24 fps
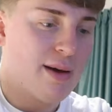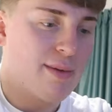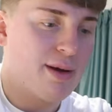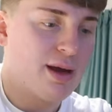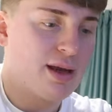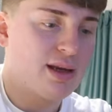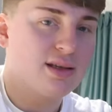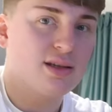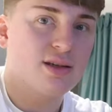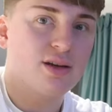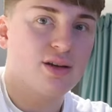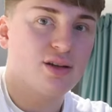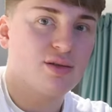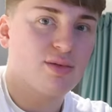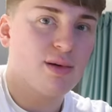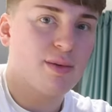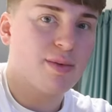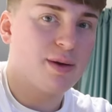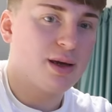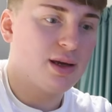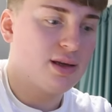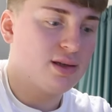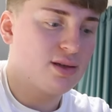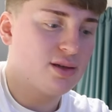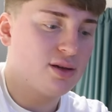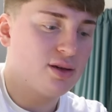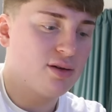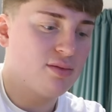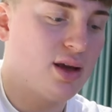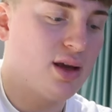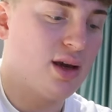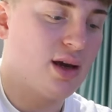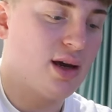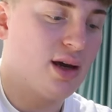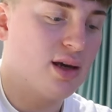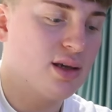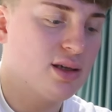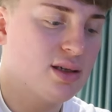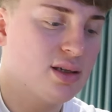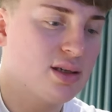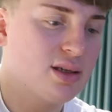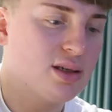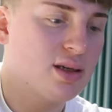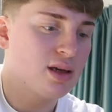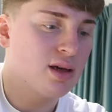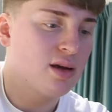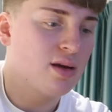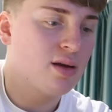Am I adding salt to my pizza?
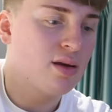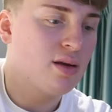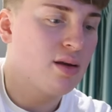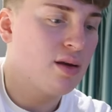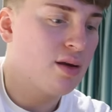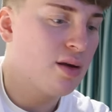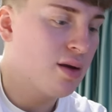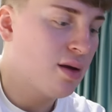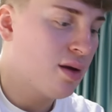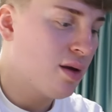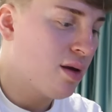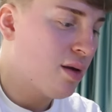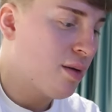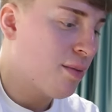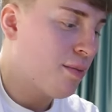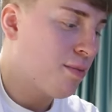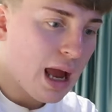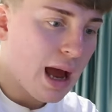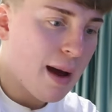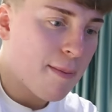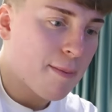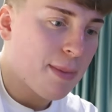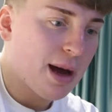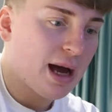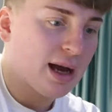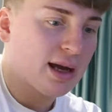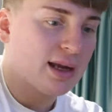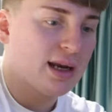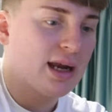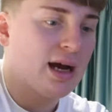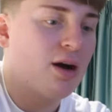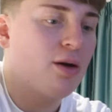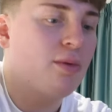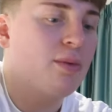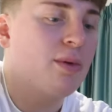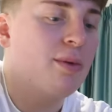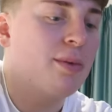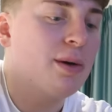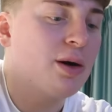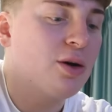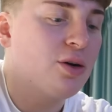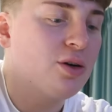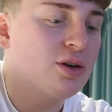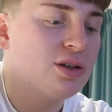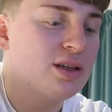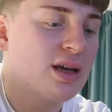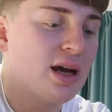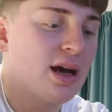Yes. I'm back now. I'm at my
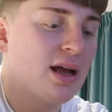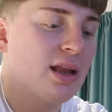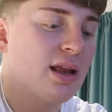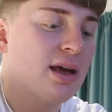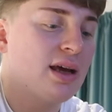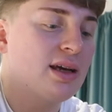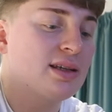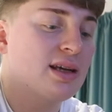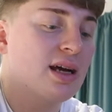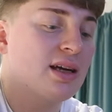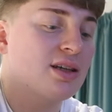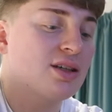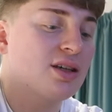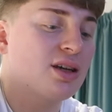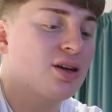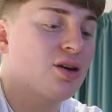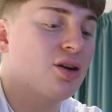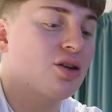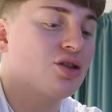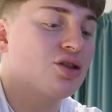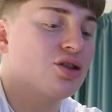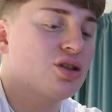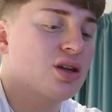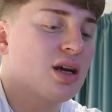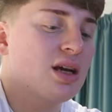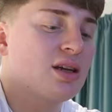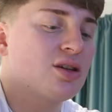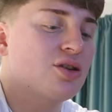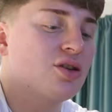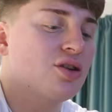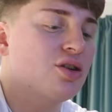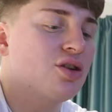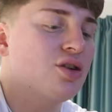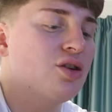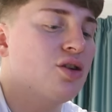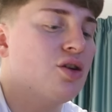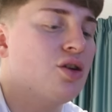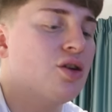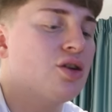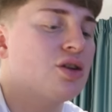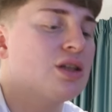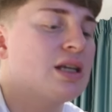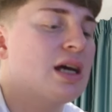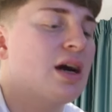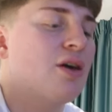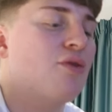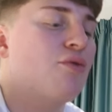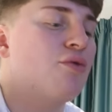hotel. It's actually gorgeous. I should have done a
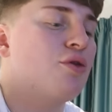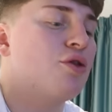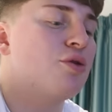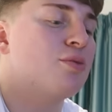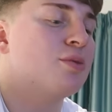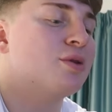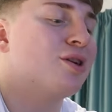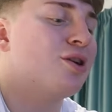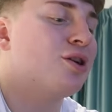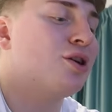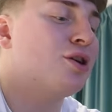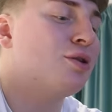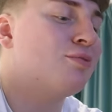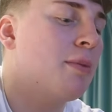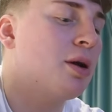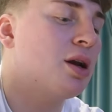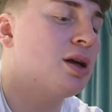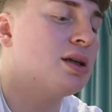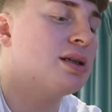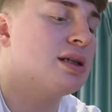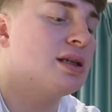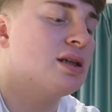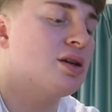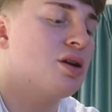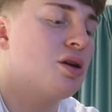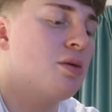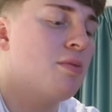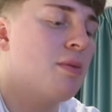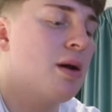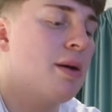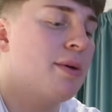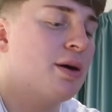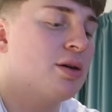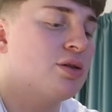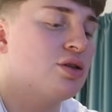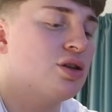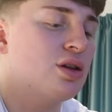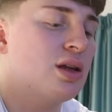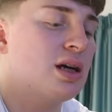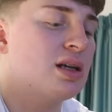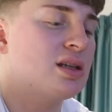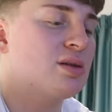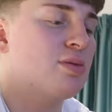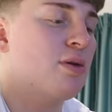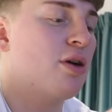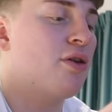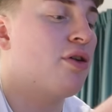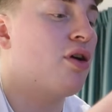hotel room tour, but I didn't. Maybe I'll do that
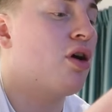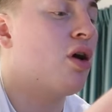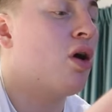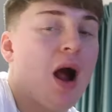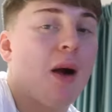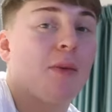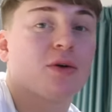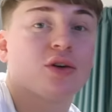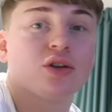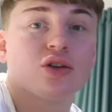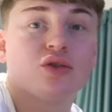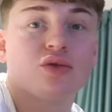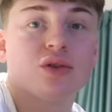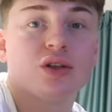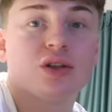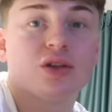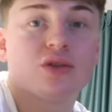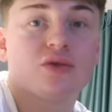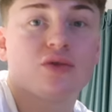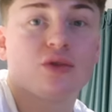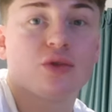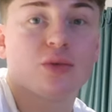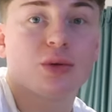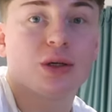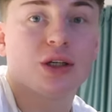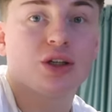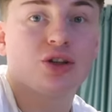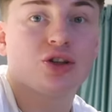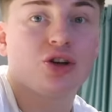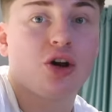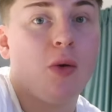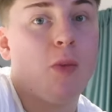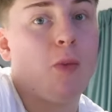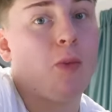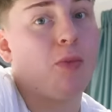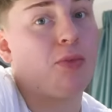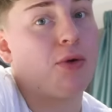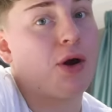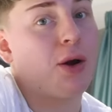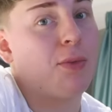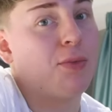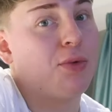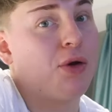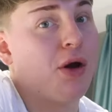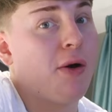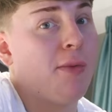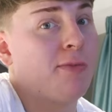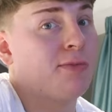tomorrow. Am I going to eat this whole pizza?
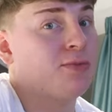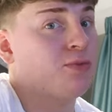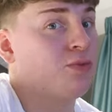Probably.